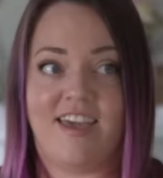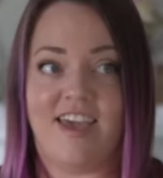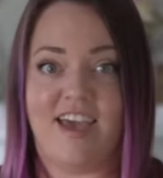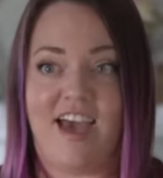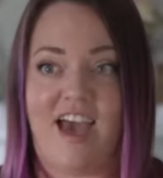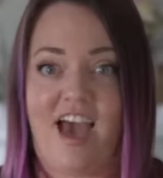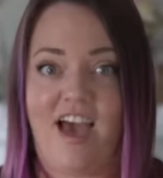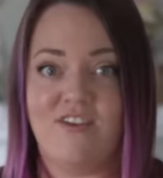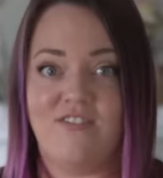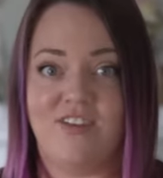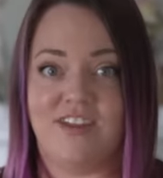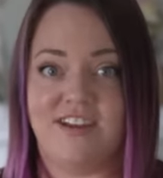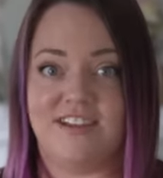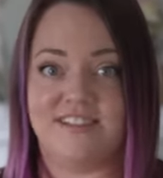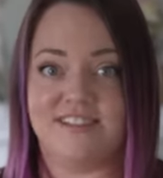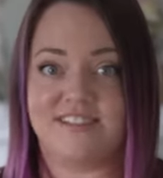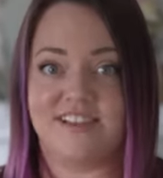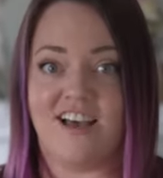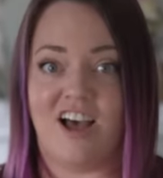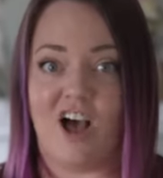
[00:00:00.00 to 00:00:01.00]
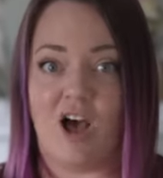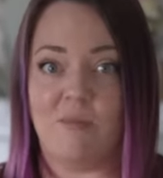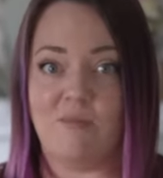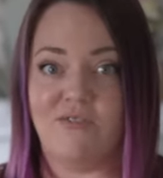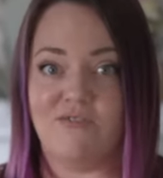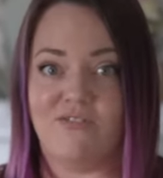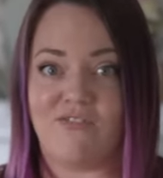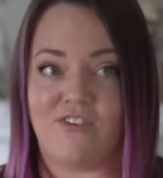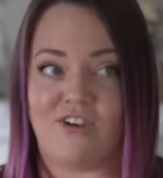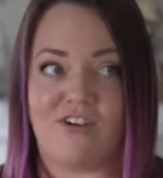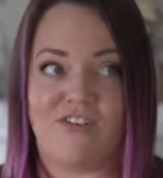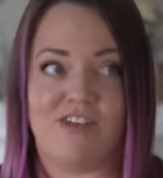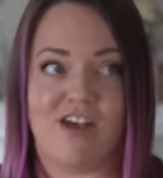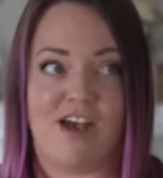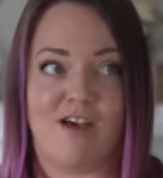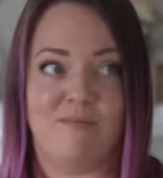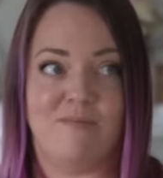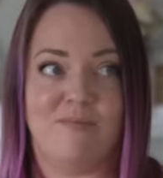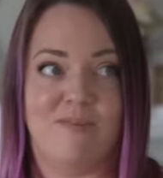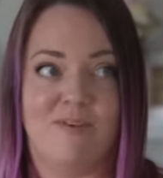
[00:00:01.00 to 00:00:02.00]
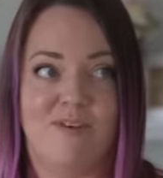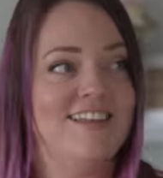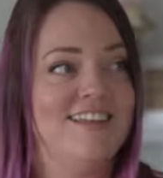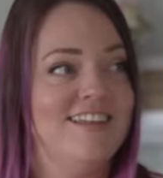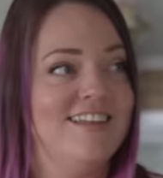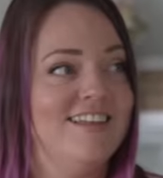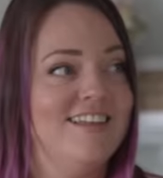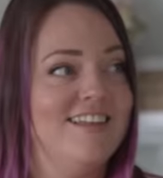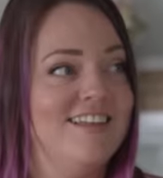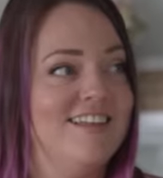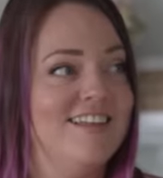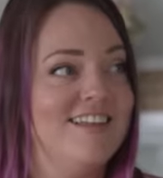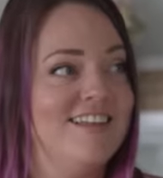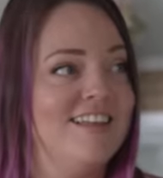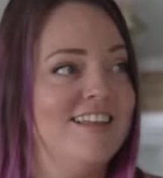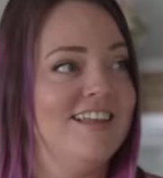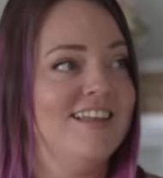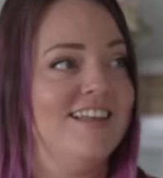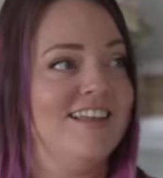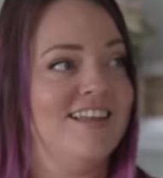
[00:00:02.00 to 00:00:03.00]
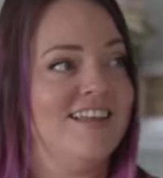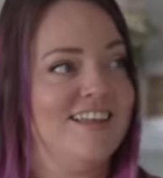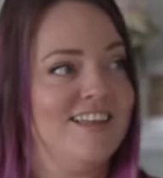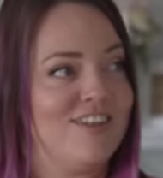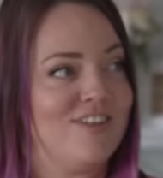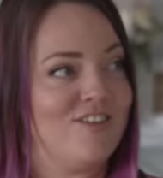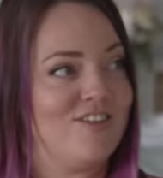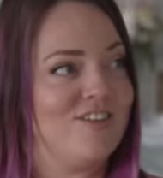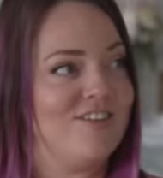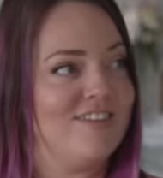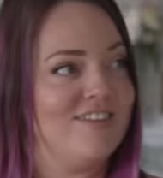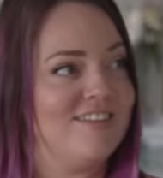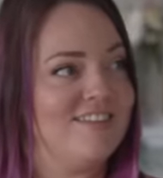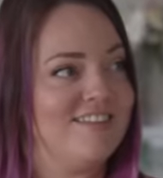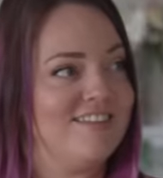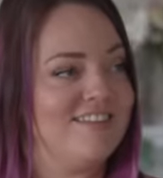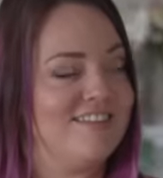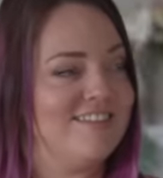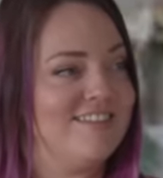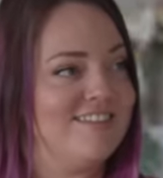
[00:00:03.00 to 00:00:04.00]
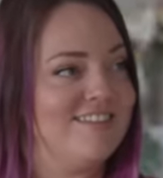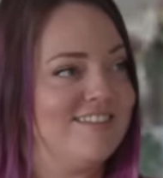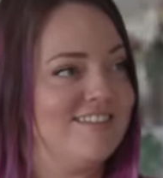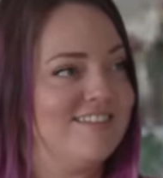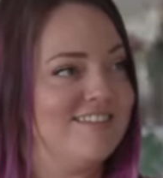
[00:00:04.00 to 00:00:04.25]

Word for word: oh Kevin is coming it's for not, them. It's just this is this bakery is the one that did.